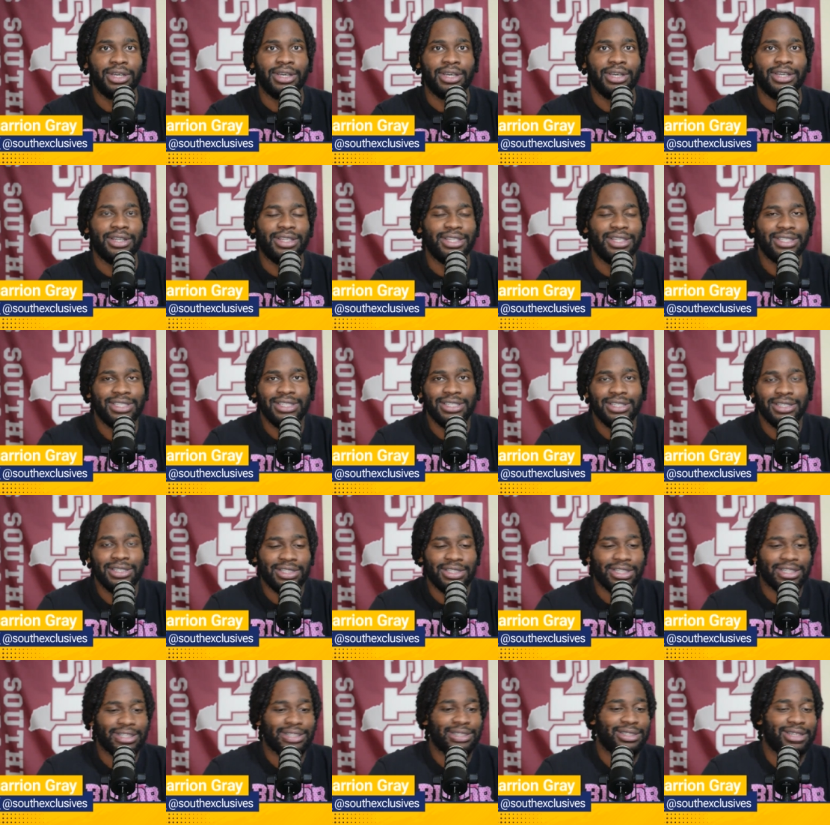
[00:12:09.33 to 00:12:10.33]
This
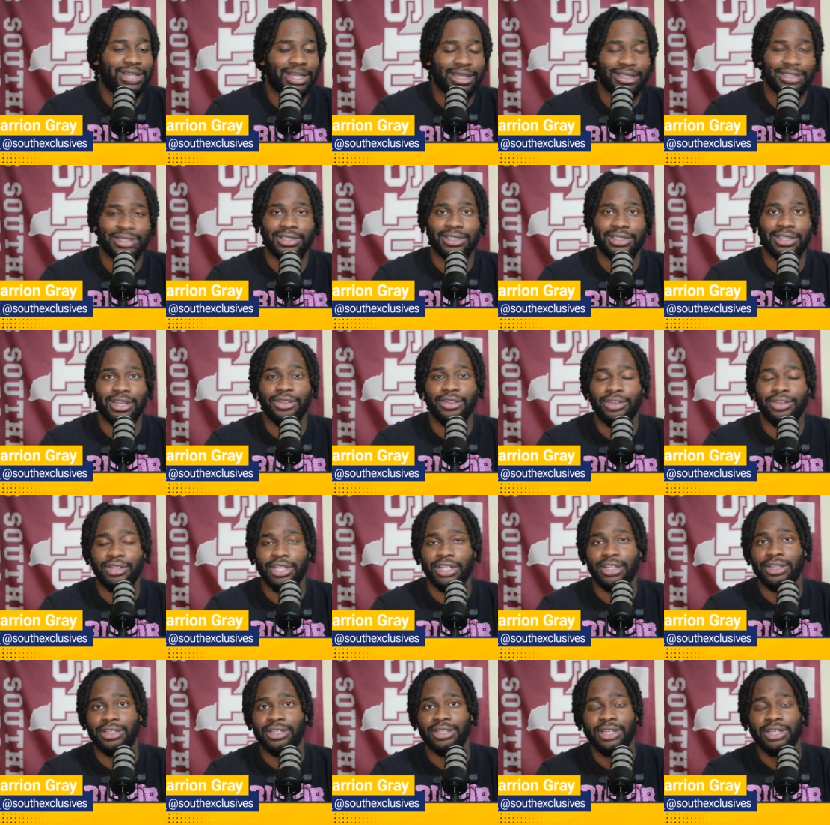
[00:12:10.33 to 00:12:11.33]
isn't just Texas Southern
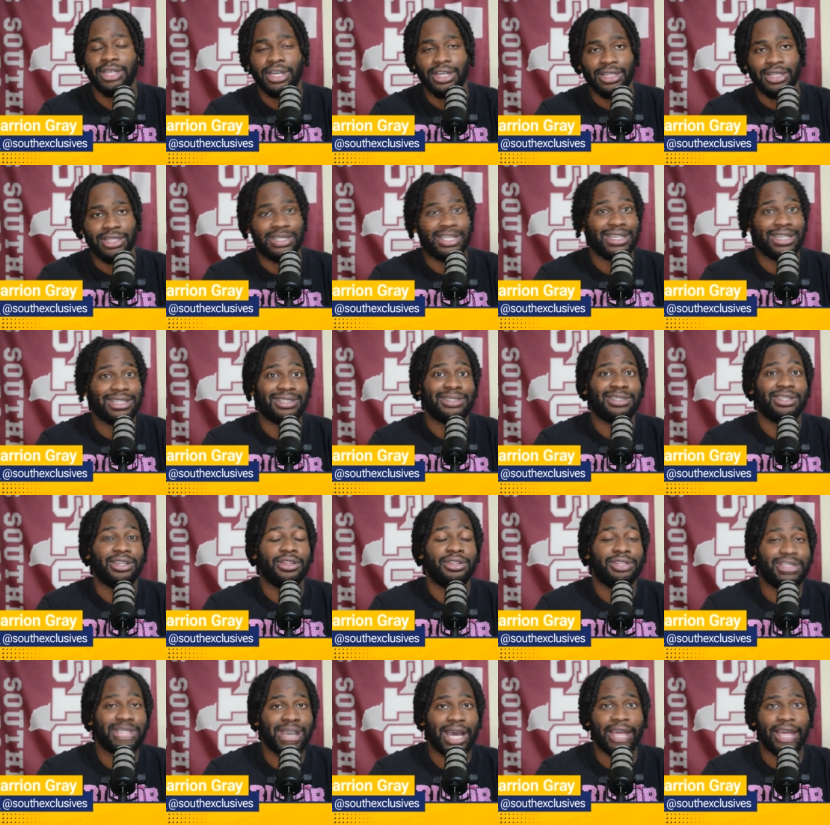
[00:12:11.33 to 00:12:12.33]
and the Texas
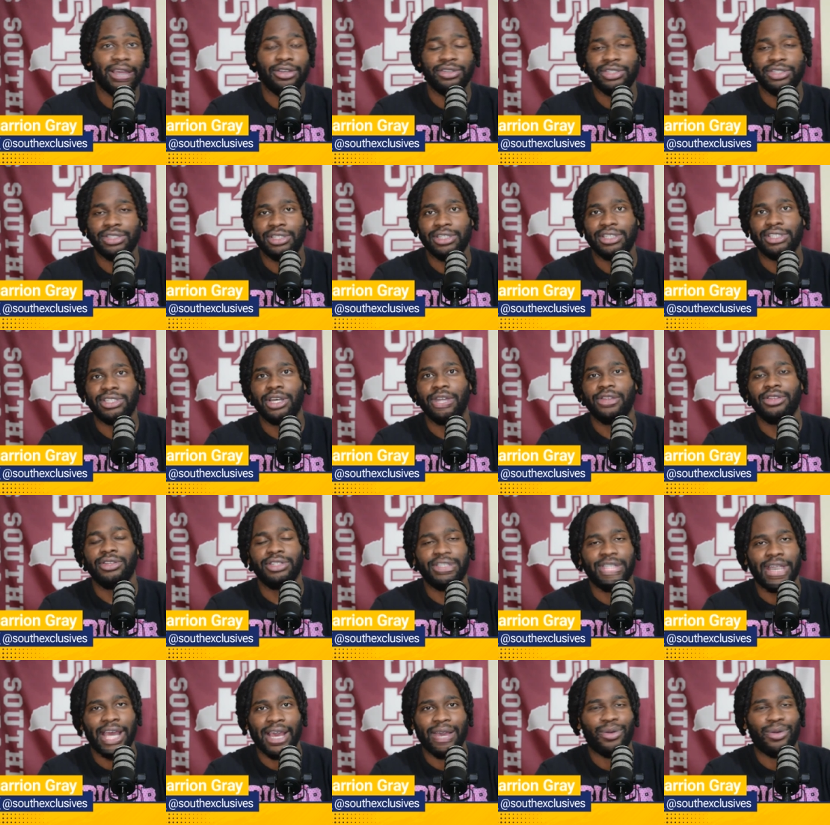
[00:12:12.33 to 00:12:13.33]
Southern Tigers and the Southern
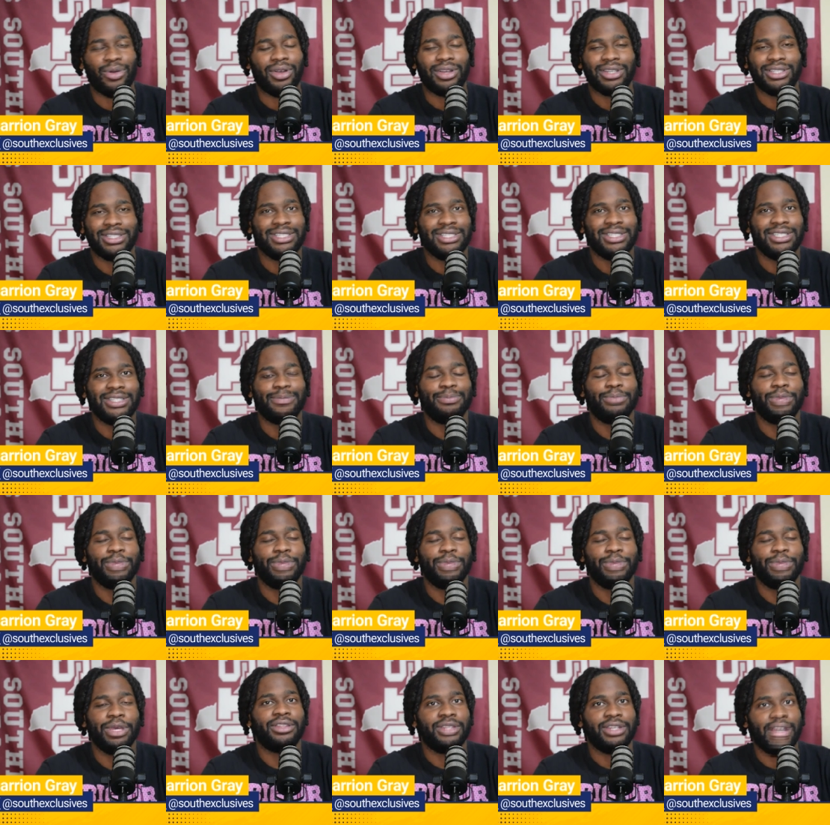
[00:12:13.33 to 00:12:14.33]
Jaguars. This is
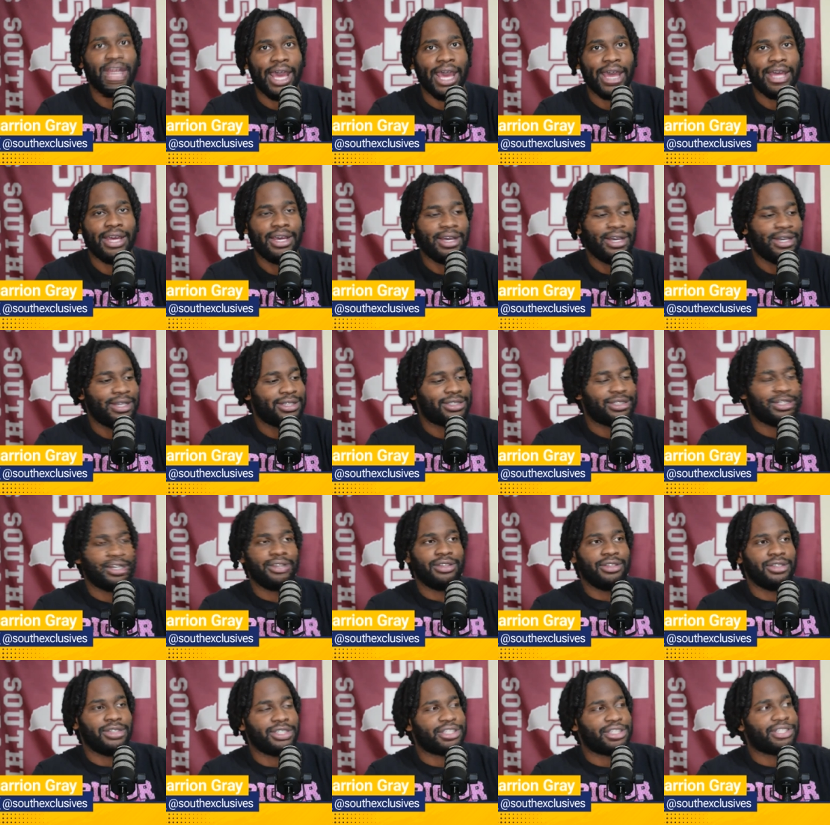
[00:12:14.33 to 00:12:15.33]
bigger than that.
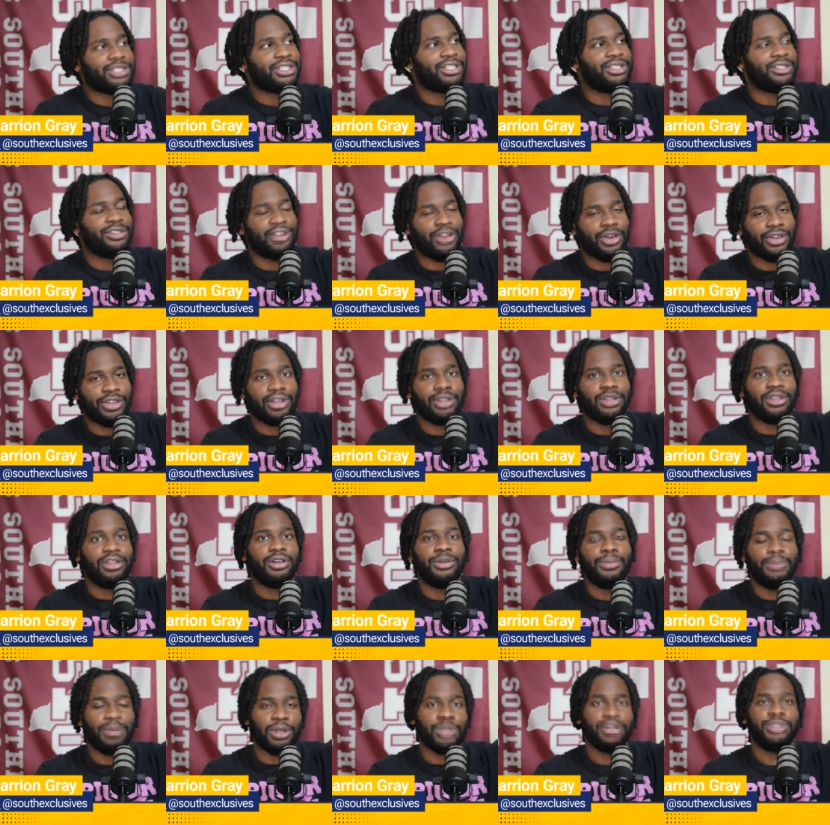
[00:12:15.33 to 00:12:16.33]
Southern is sitting on their
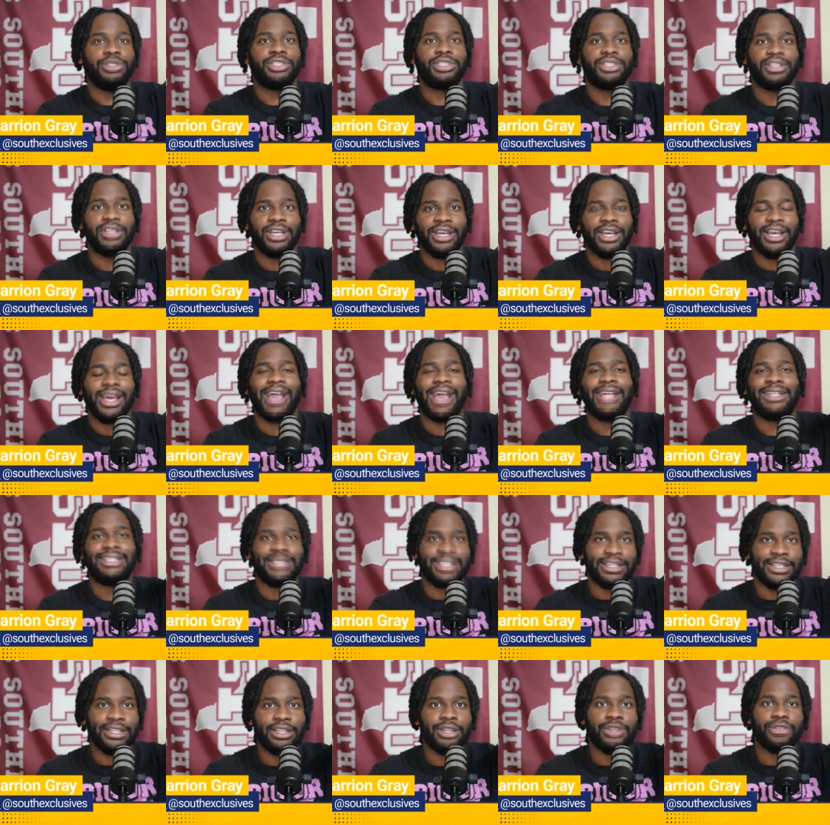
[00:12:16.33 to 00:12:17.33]
little perch at
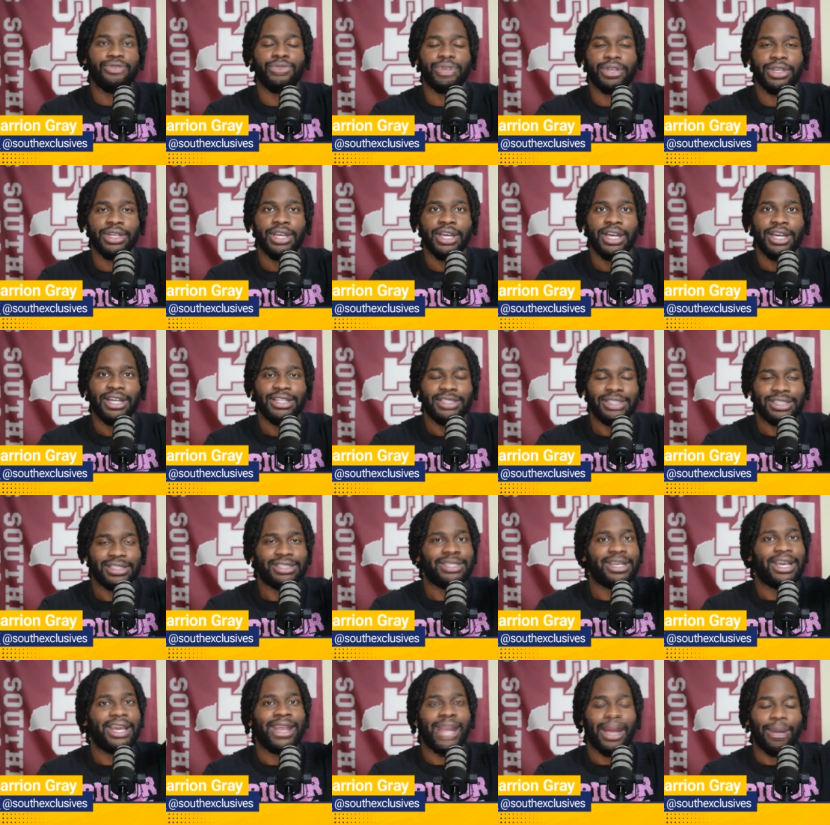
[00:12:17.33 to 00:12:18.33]
10-3, just
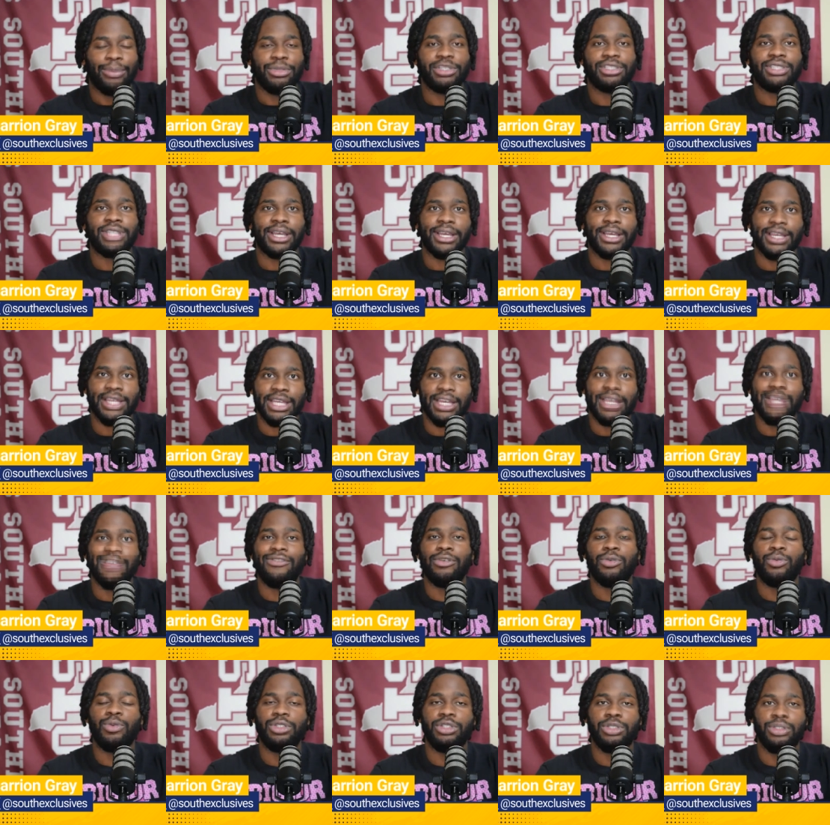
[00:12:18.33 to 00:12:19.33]
saying, I'm going to stay
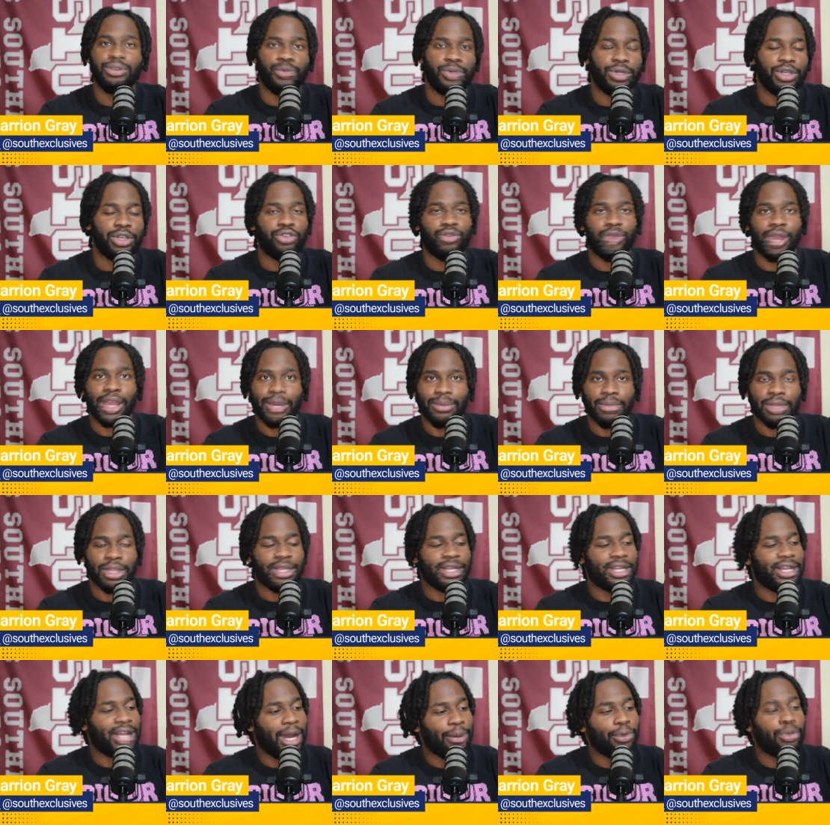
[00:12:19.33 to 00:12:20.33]
even with
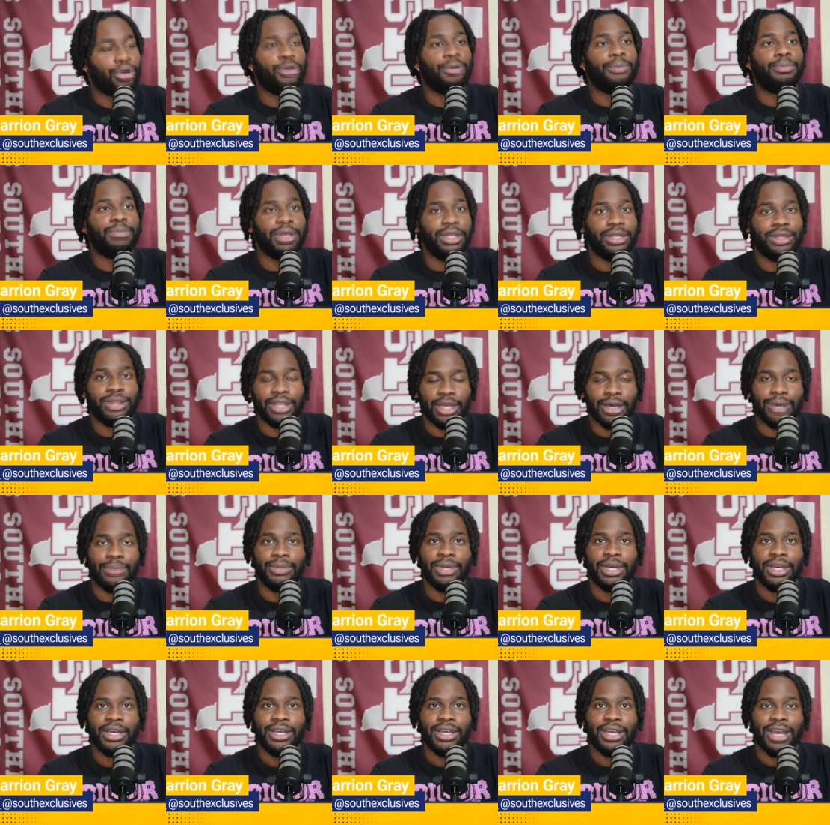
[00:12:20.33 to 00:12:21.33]
Grambling, and I'm going to beat
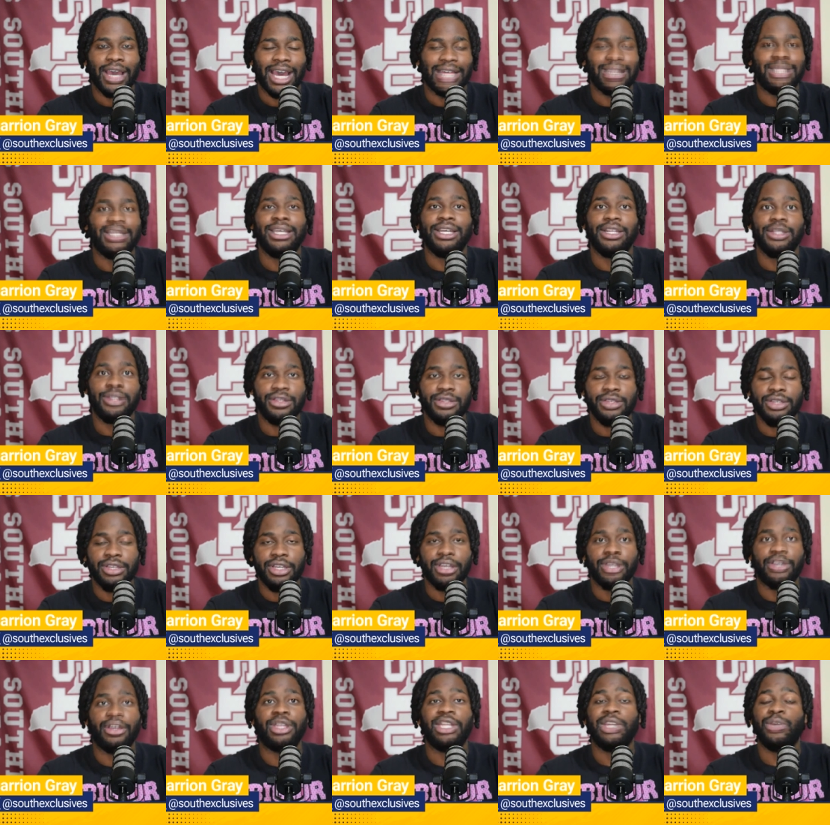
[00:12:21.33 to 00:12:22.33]
them at the end of the
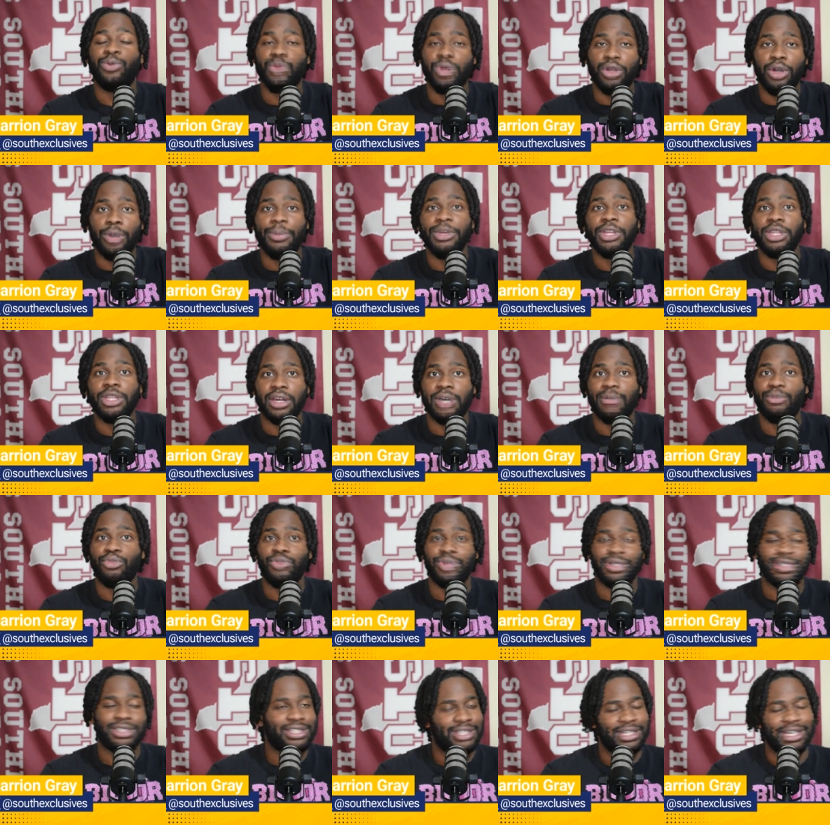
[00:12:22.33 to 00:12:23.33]
year, and then we're going to be the
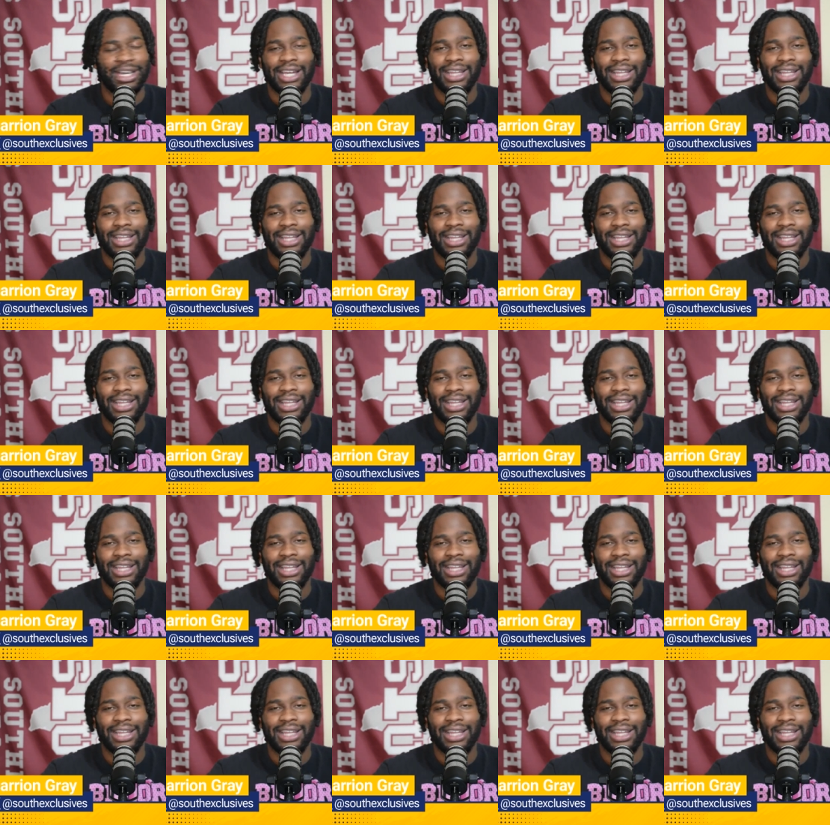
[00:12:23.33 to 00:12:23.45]
#1 seed.